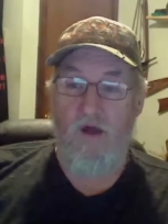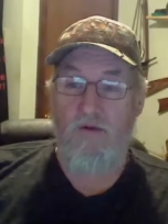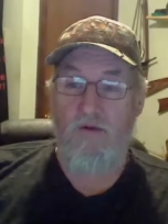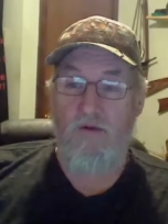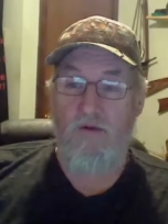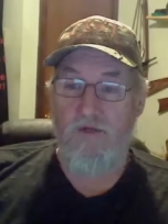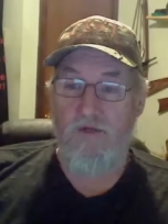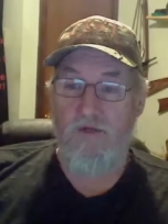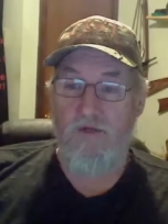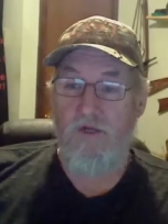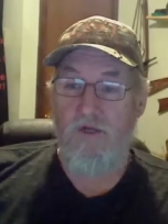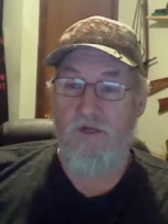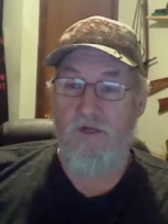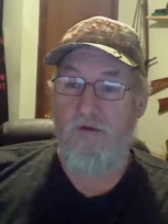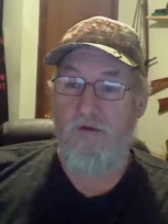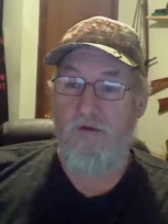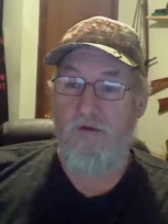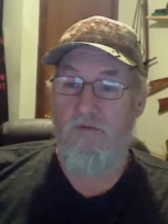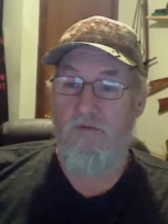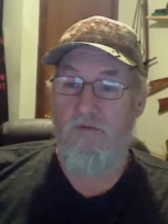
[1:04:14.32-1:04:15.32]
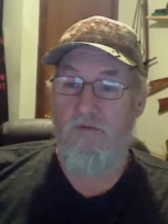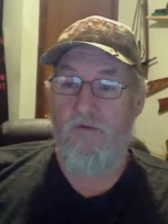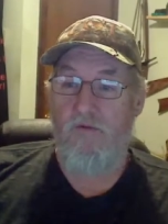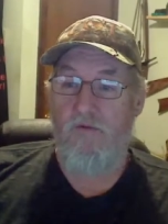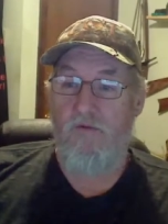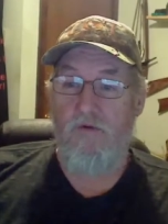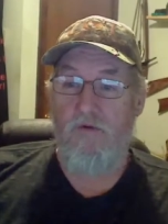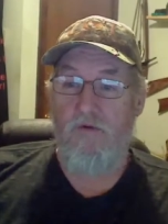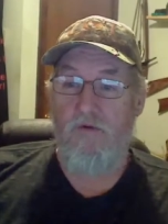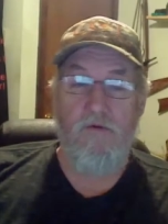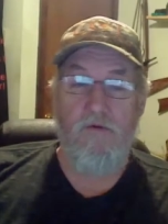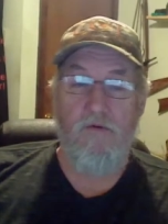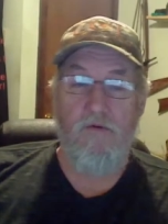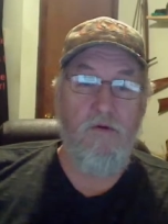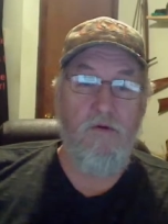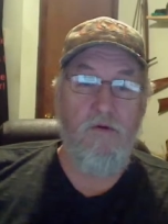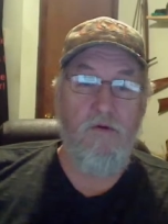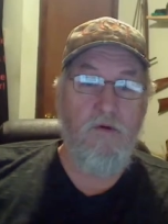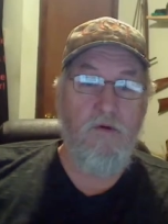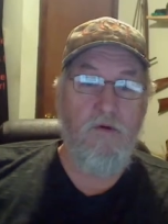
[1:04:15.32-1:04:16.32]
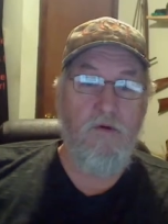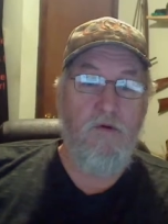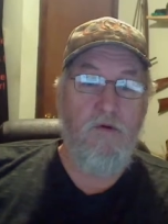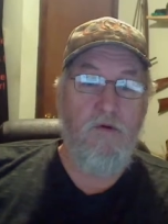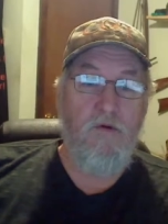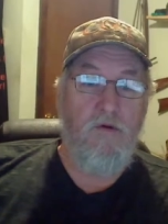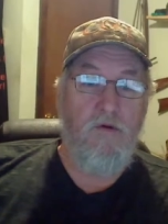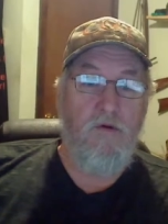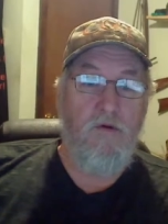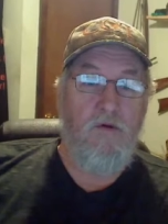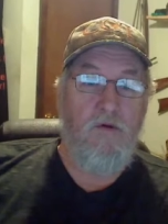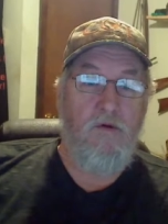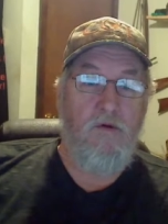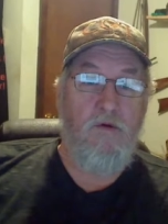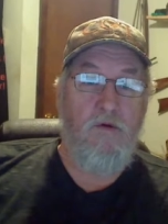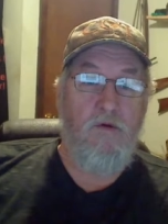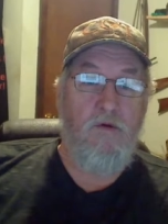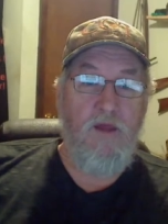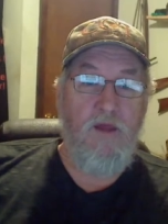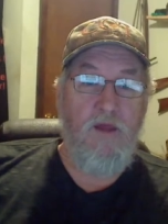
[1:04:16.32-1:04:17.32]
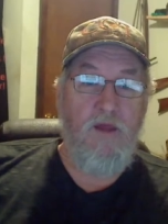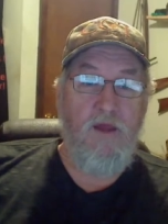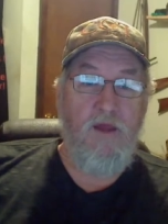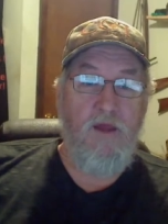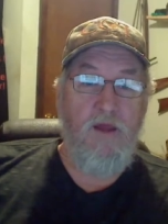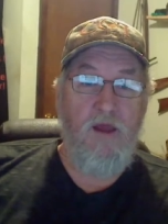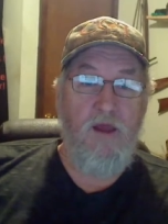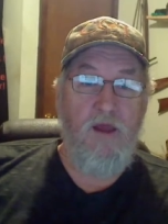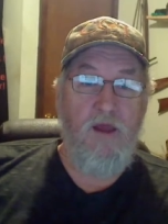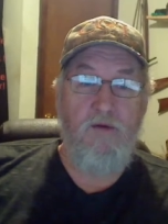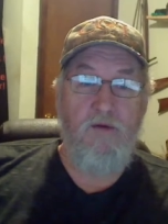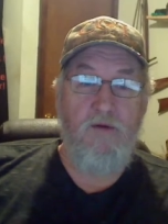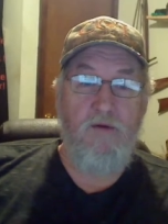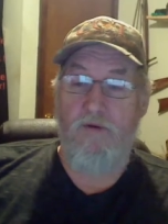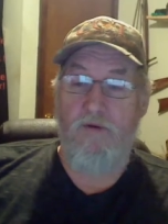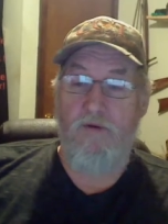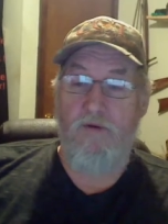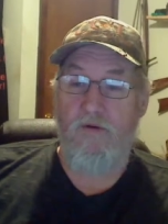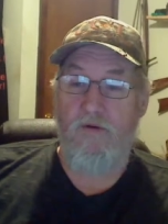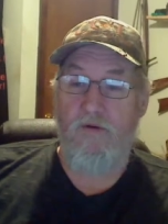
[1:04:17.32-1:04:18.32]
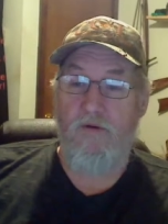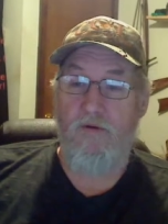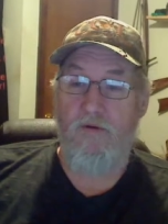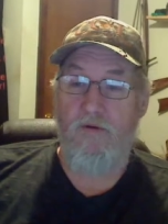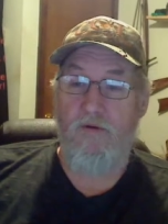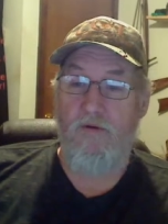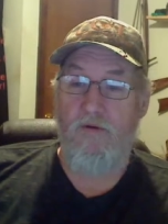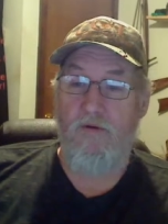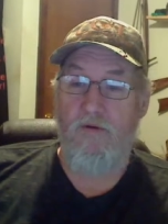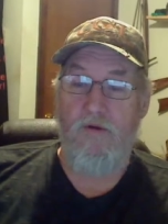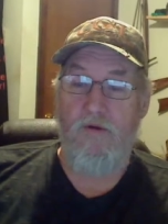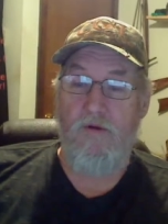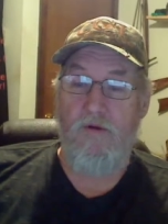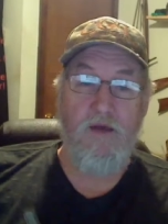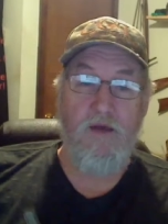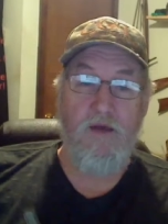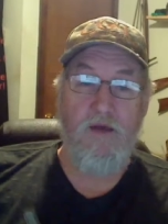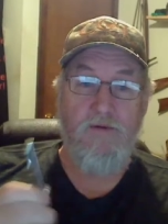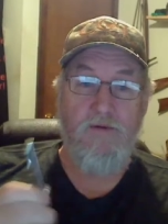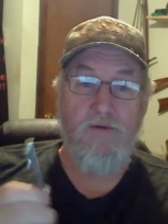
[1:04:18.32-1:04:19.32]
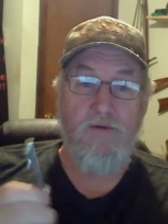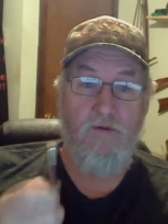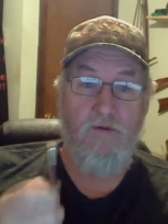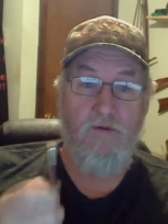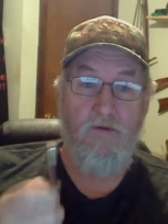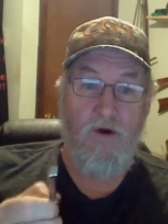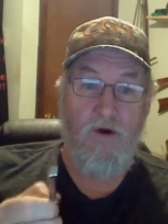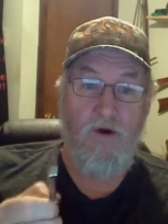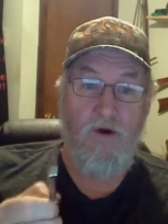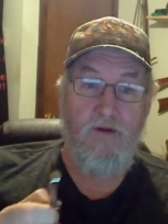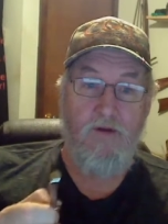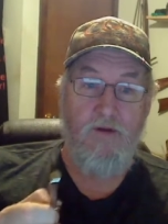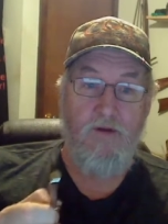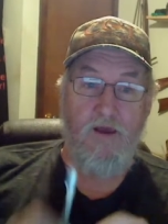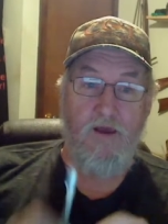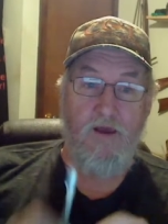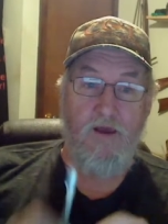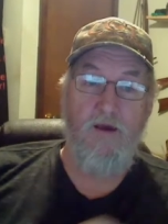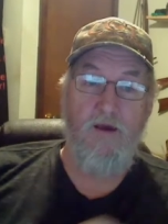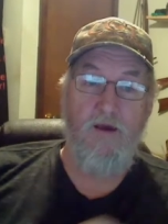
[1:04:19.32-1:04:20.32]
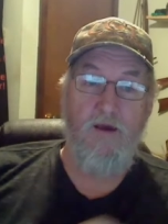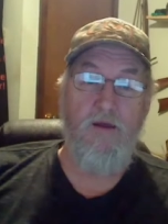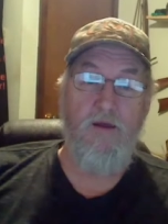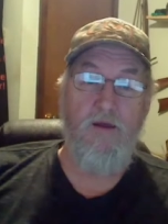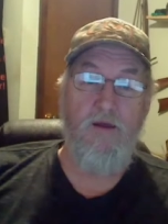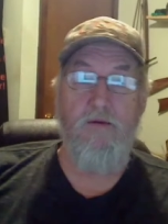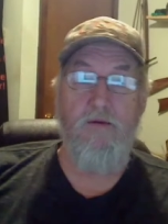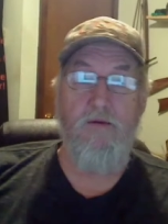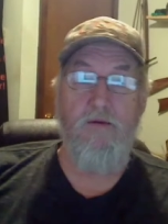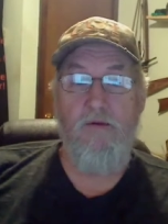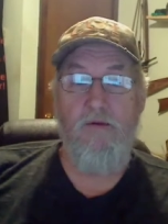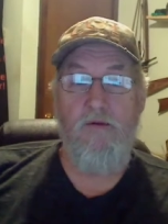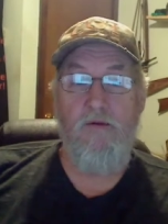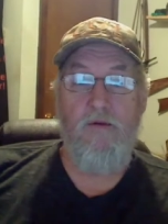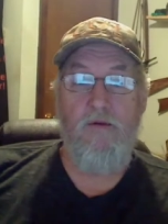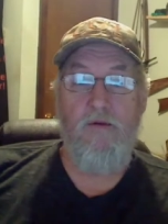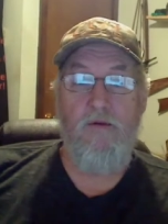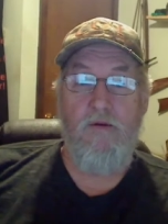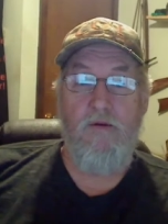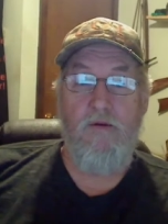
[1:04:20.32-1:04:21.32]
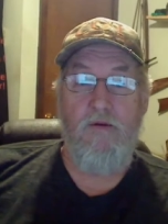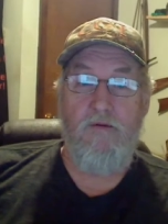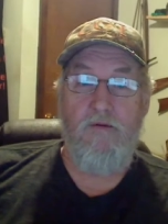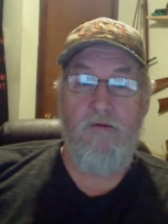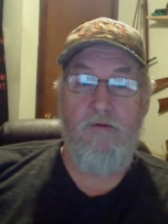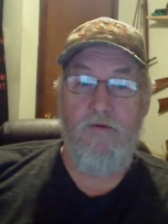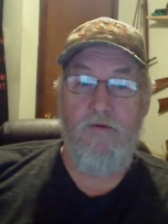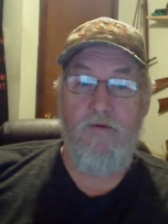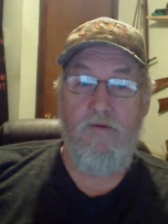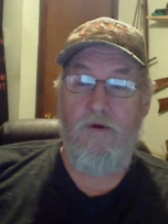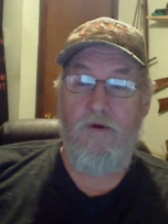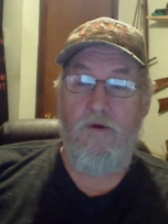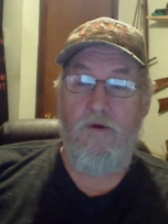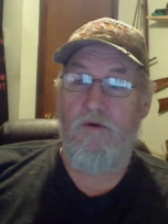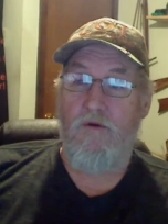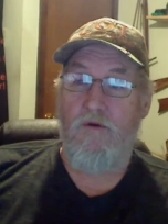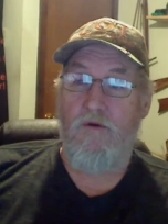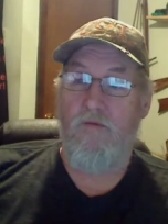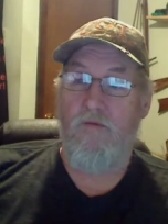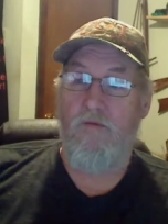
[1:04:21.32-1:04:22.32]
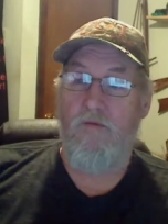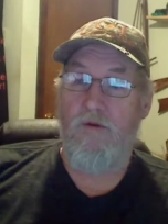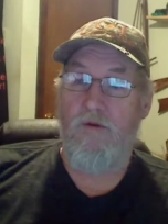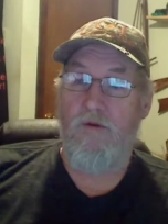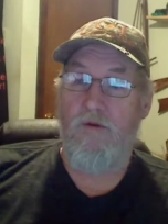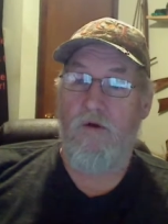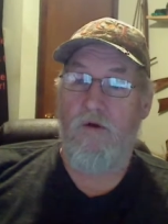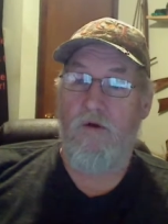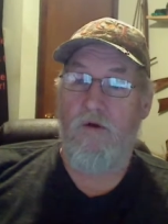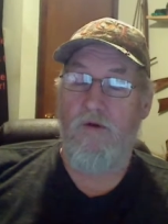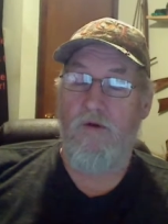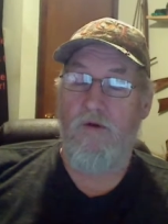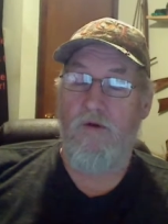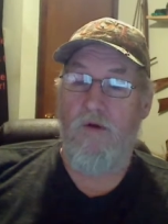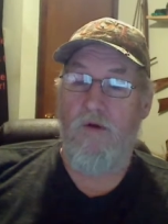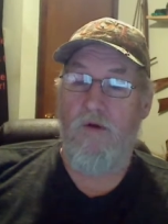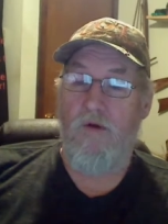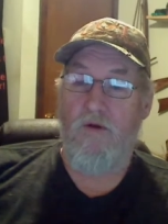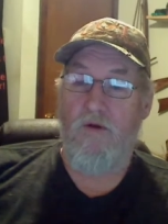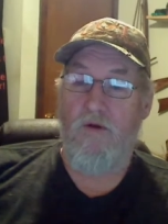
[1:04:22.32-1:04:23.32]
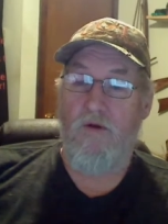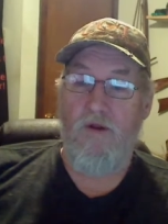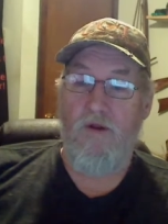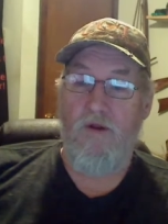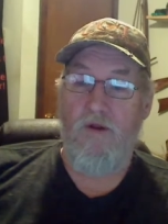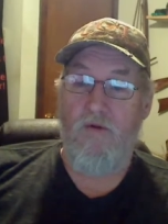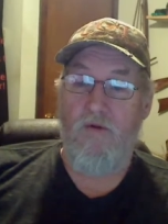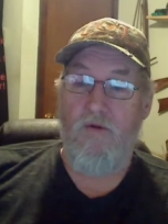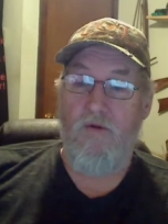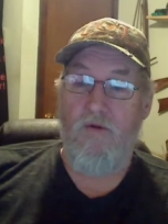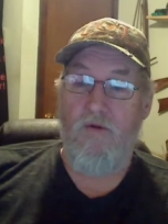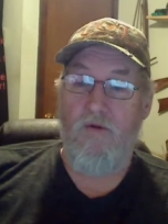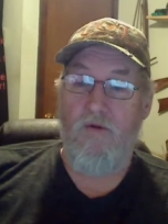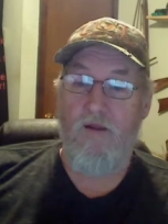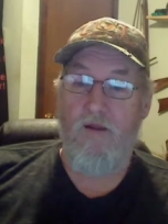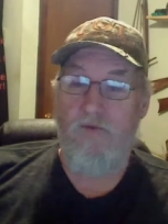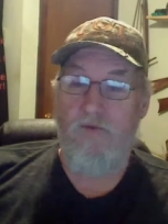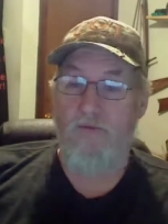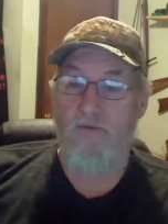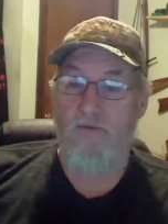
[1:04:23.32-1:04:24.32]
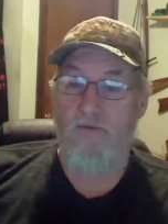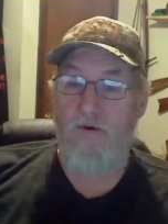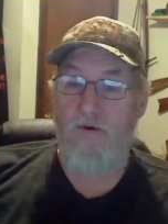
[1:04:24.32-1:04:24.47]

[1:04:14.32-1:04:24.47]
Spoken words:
the shit for a day and a half. And I still talk to that guy. We talk to each other every now and then on Facebook.